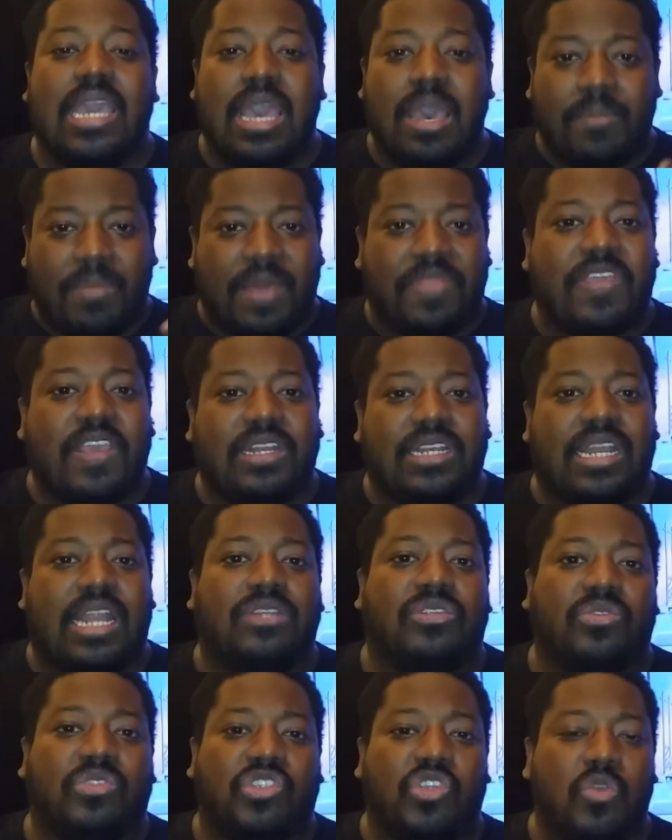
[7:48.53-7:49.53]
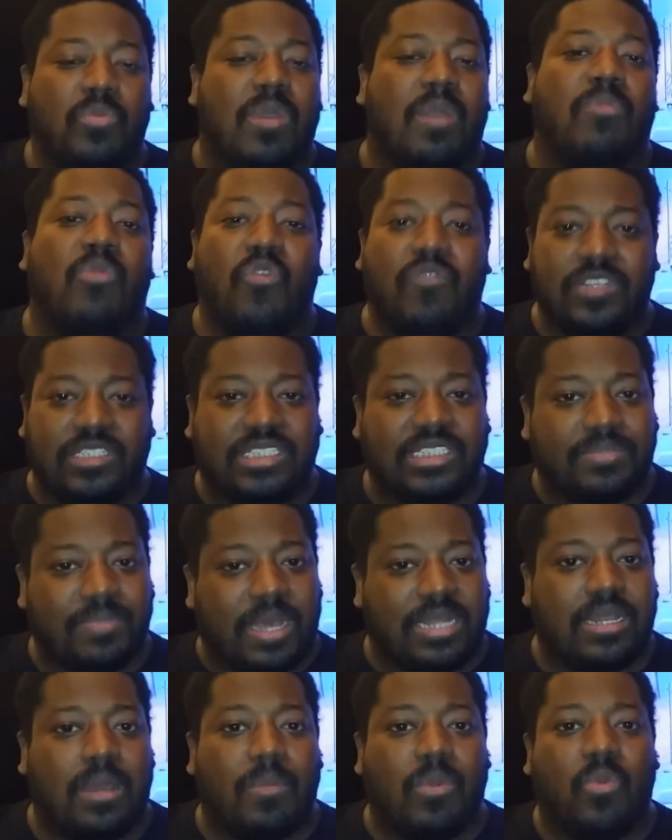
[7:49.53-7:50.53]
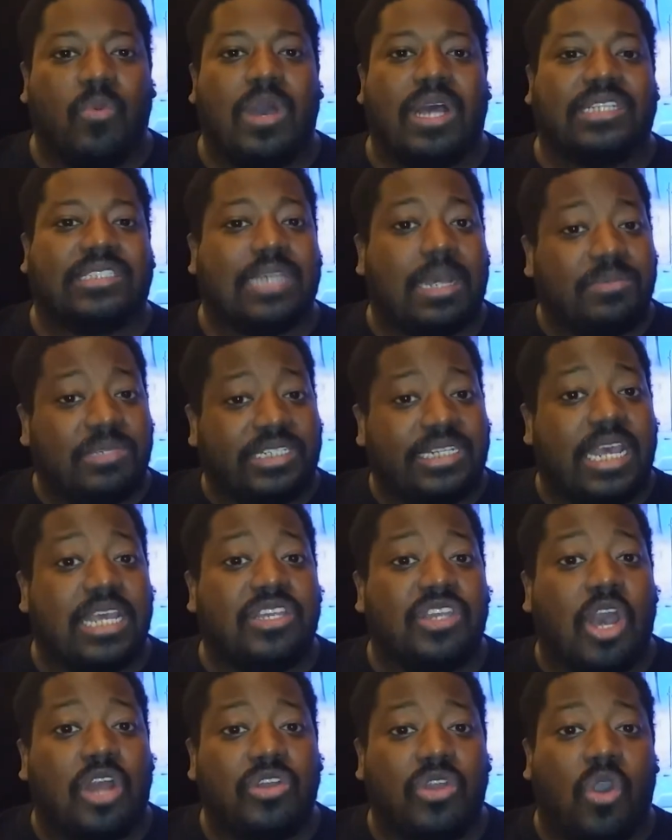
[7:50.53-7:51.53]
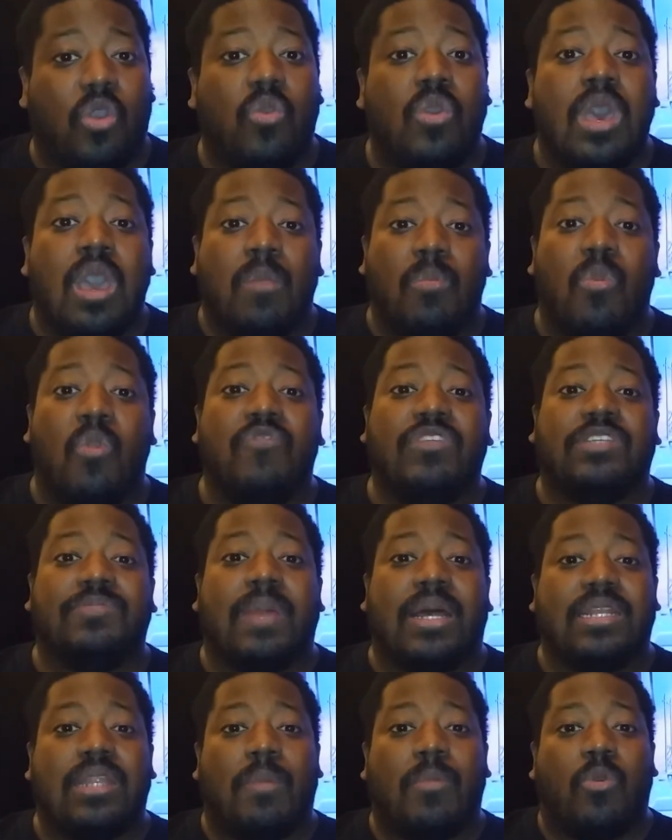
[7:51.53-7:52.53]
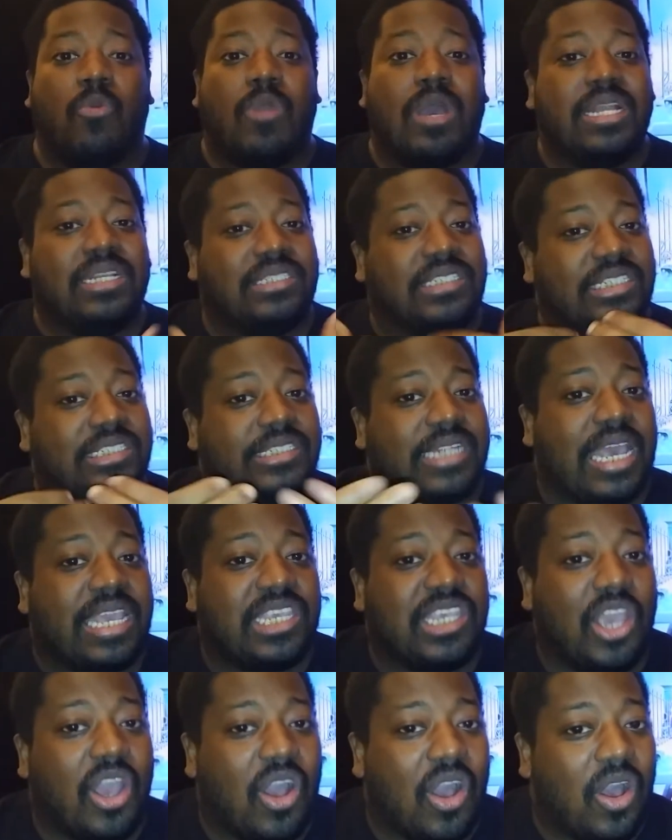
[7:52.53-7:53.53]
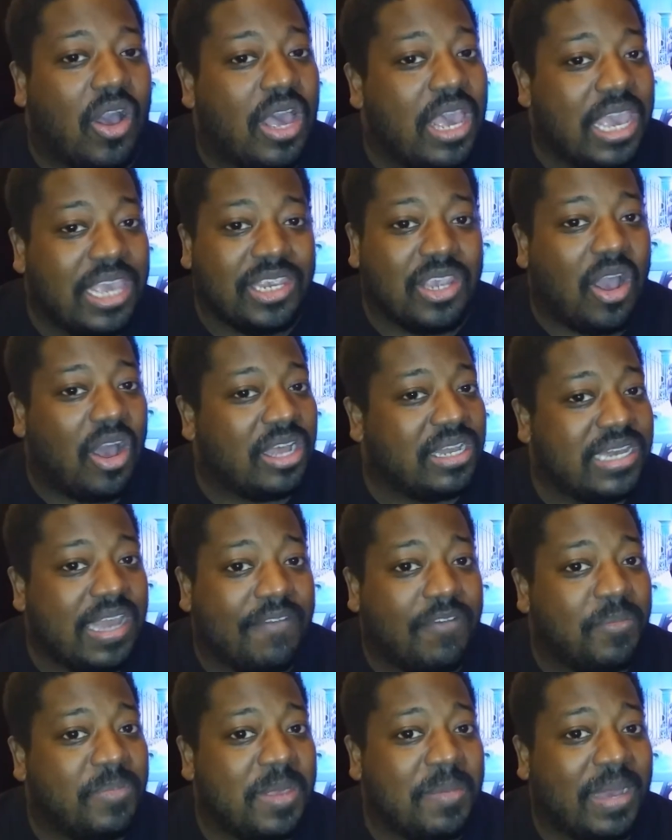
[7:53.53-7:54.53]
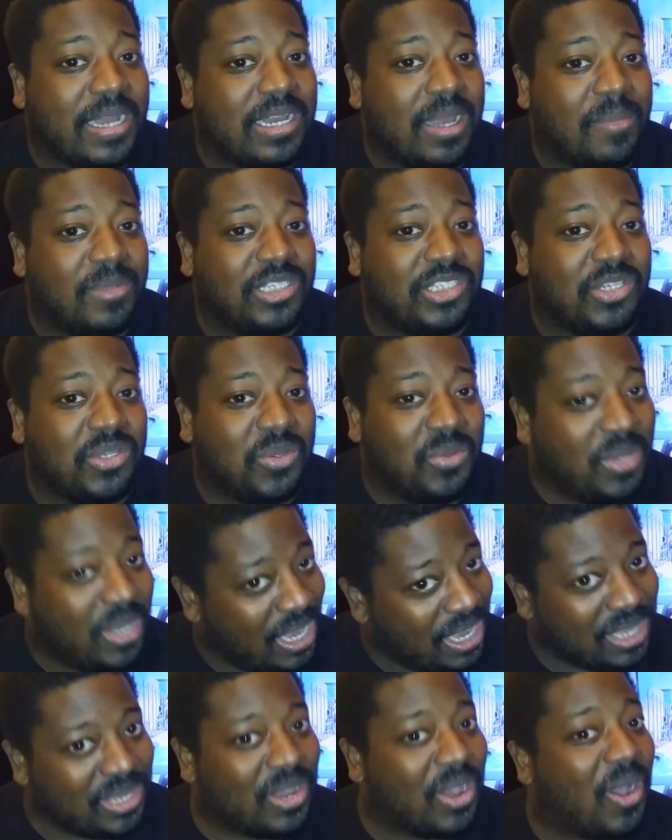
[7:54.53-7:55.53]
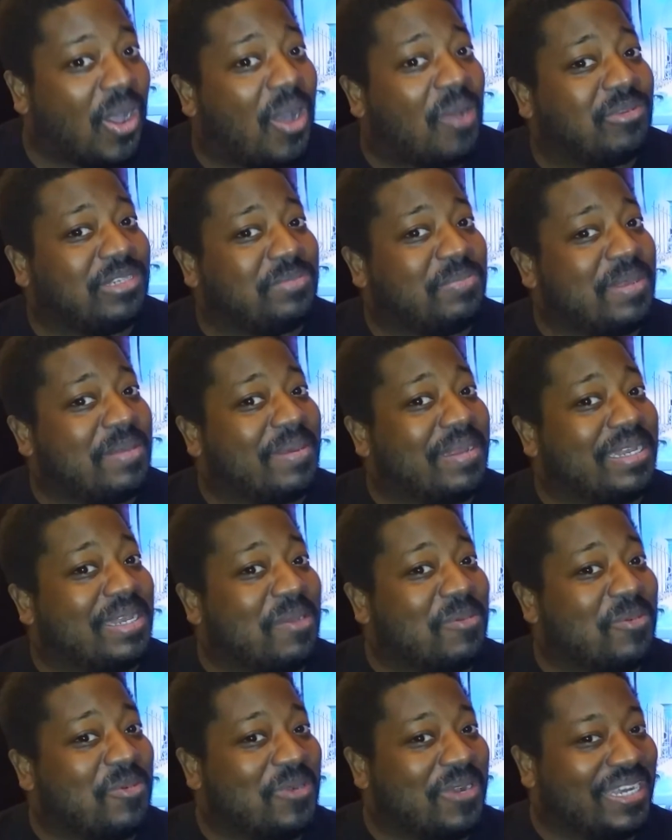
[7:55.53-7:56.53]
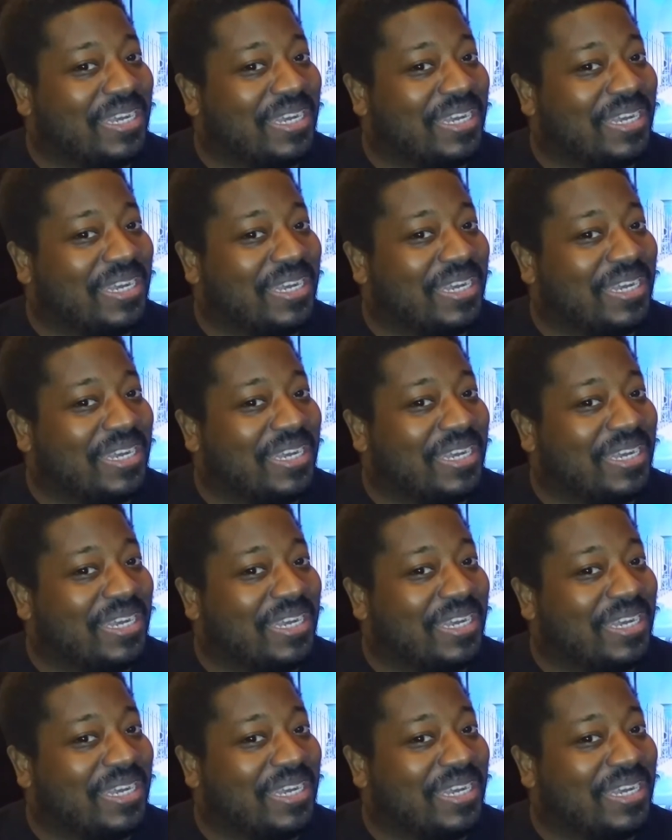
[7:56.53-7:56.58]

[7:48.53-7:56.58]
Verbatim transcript: my thing that I do too, but movies is my number one. So I'm just letting y'all know, movies my number one, just like y'all. Y'all never be my number two. Y'all always be my number one.